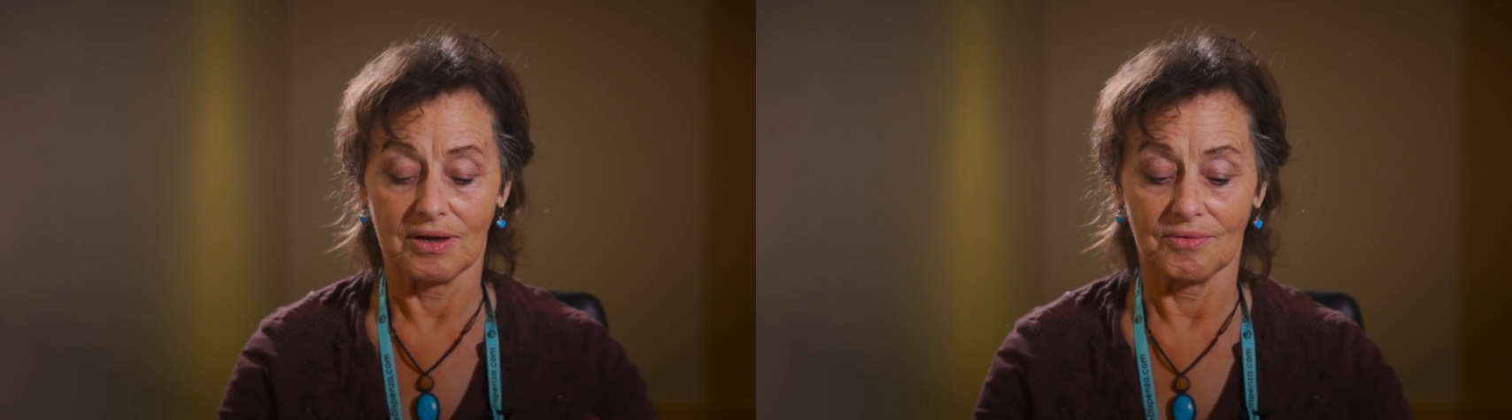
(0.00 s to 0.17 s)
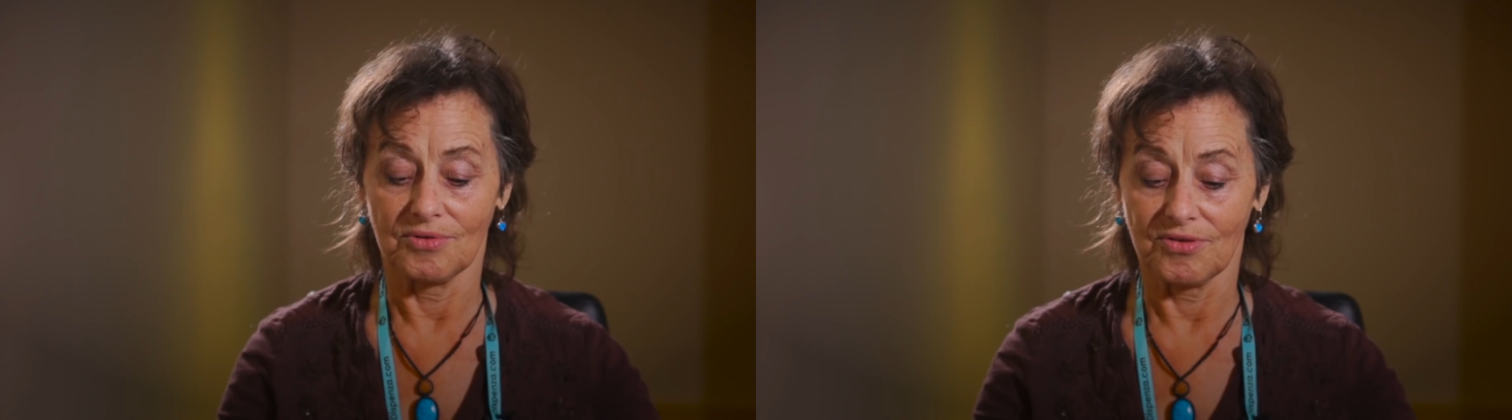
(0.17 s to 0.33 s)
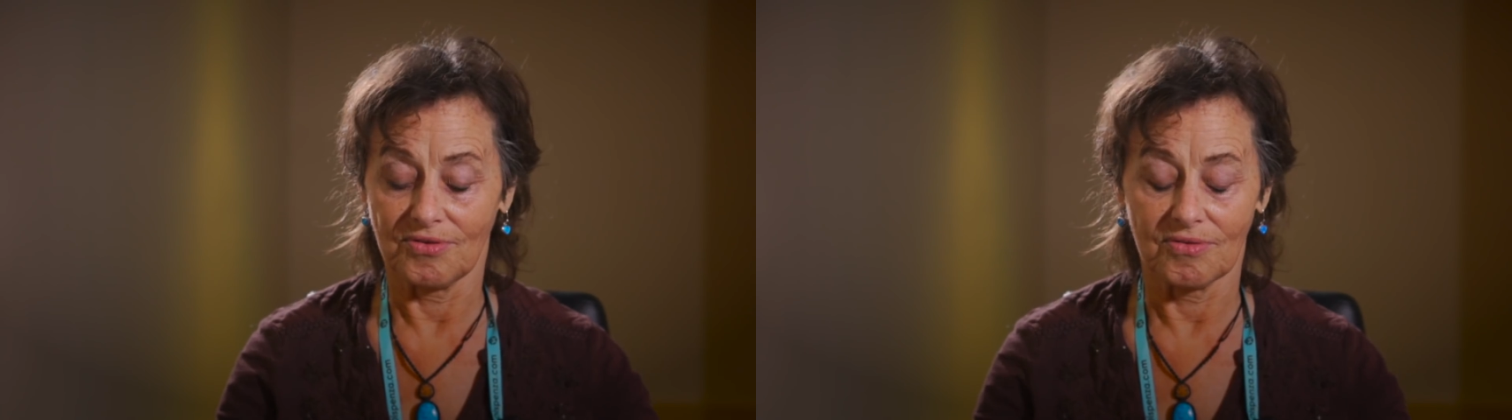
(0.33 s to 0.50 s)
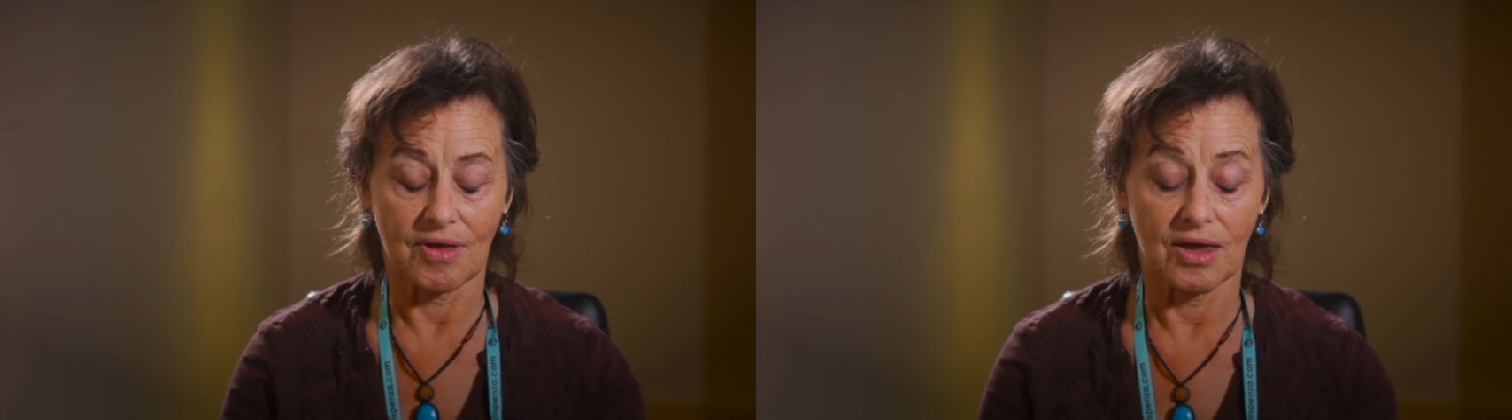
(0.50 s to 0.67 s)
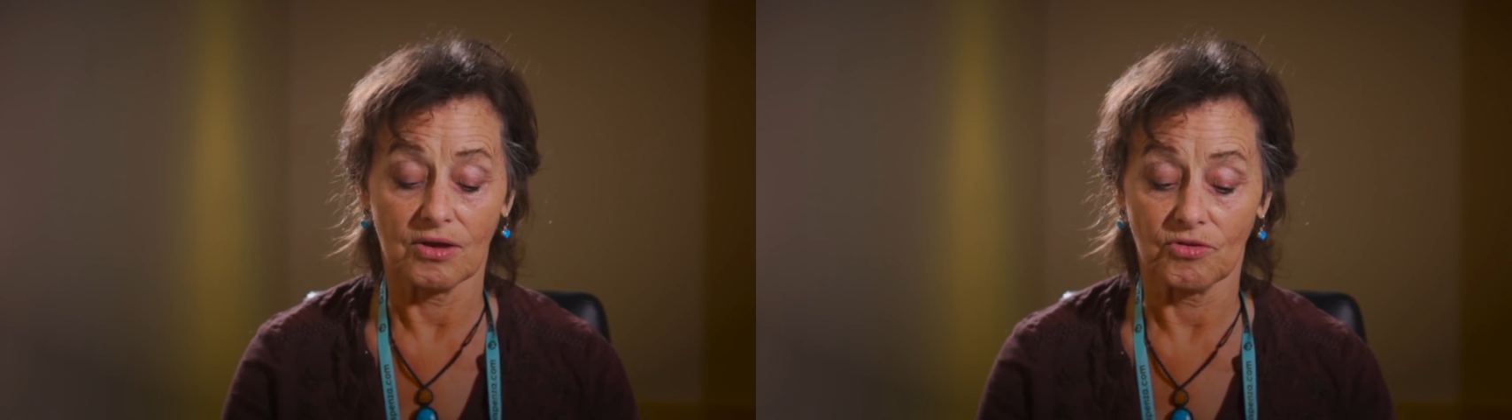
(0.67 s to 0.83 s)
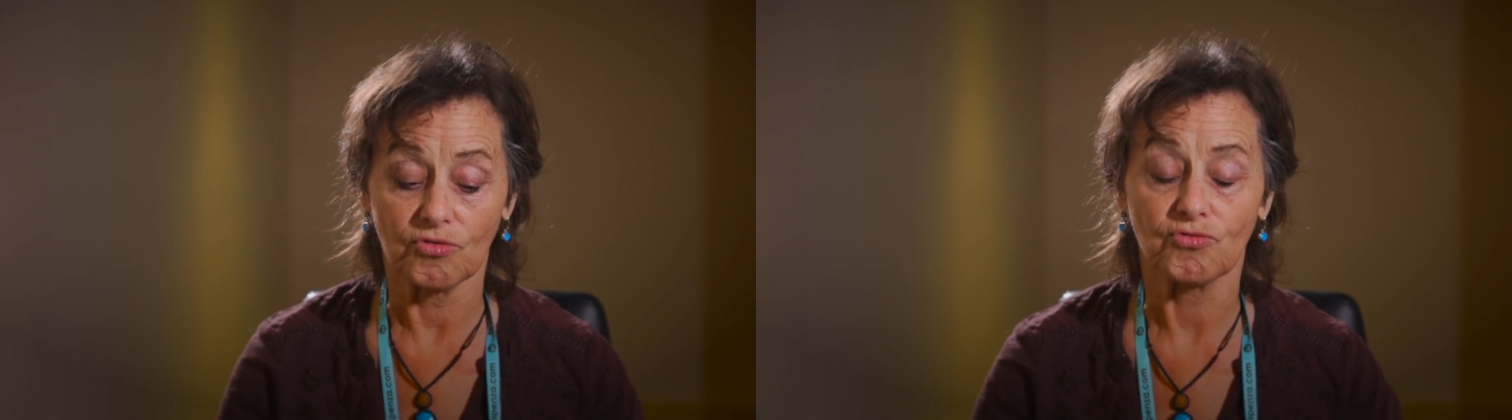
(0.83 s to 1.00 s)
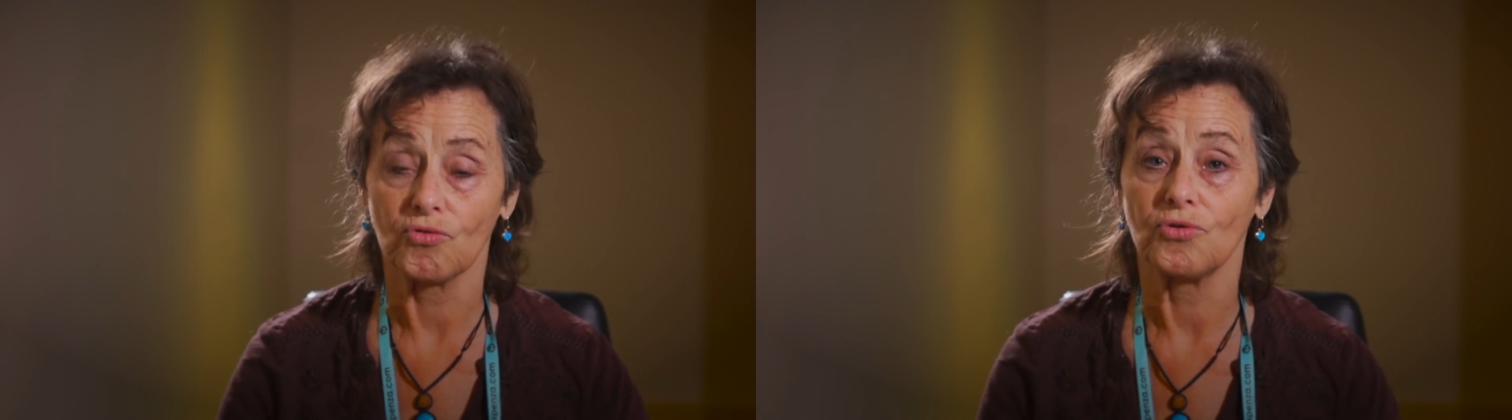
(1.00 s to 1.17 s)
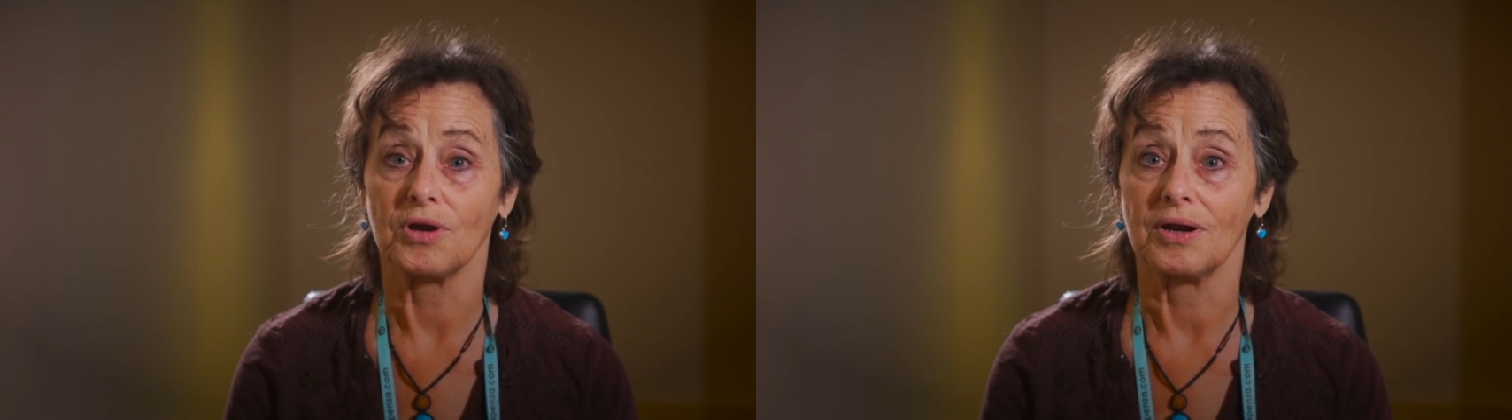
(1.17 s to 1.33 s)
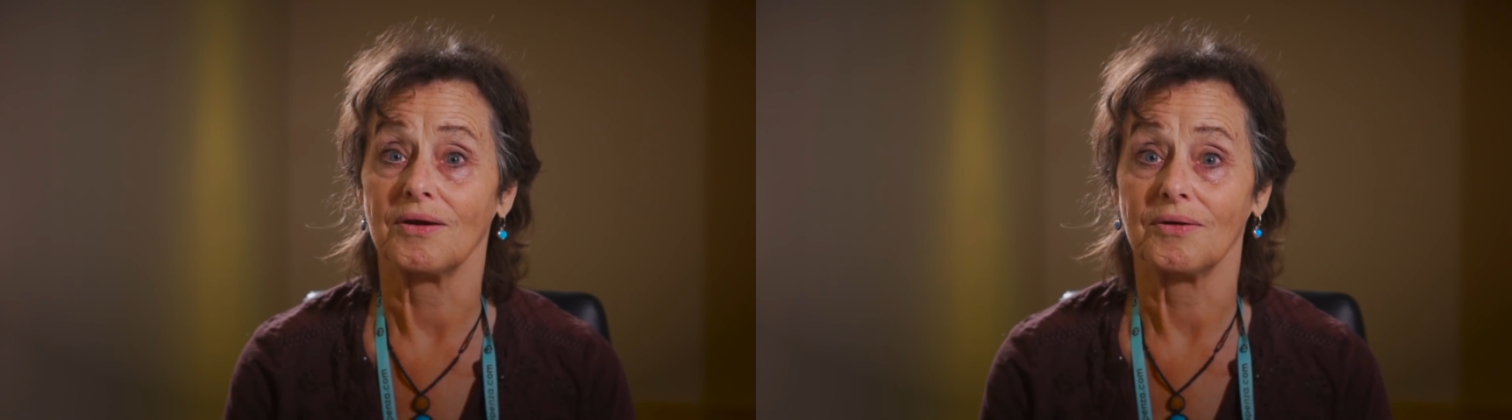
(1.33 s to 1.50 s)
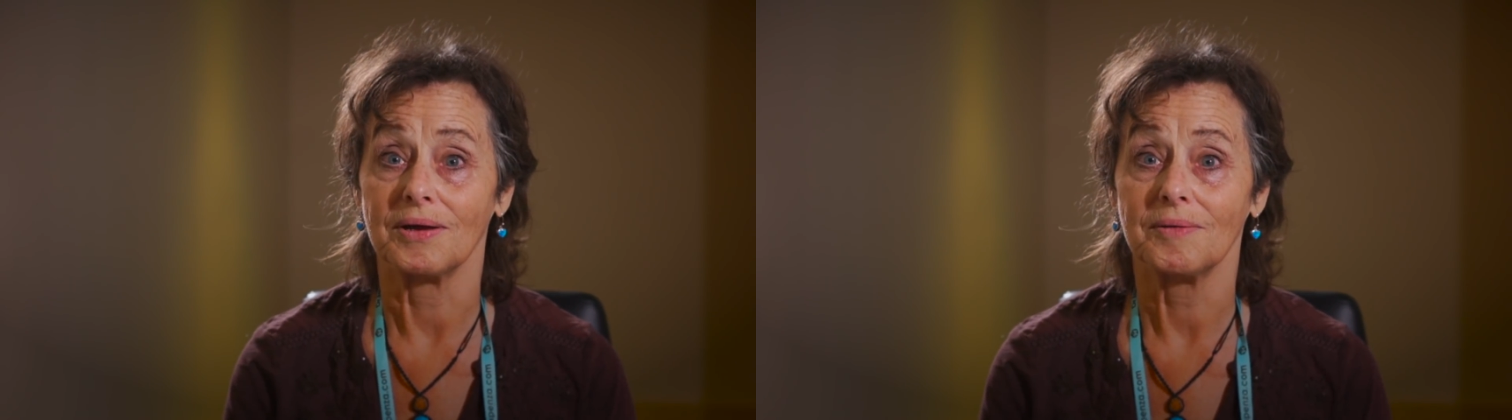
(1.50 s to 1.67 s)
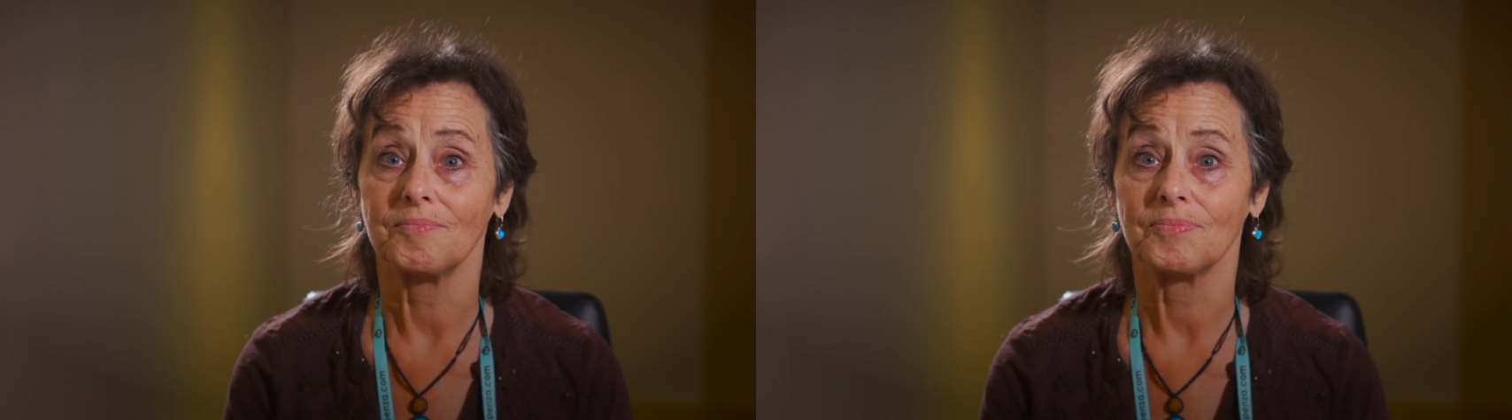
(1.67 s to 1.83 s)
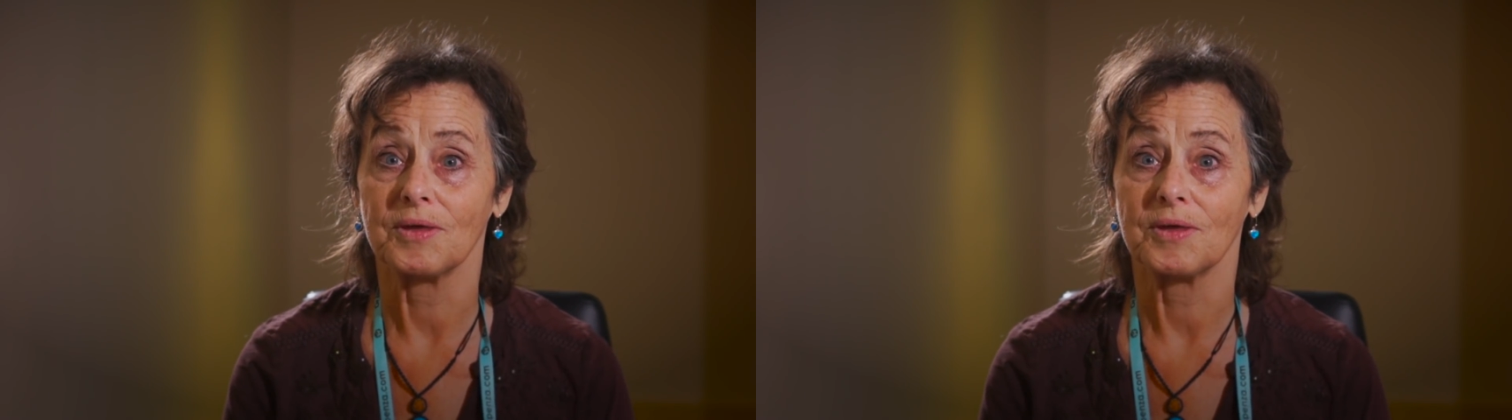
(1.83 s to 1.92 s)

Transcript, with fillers: It was extraordinary.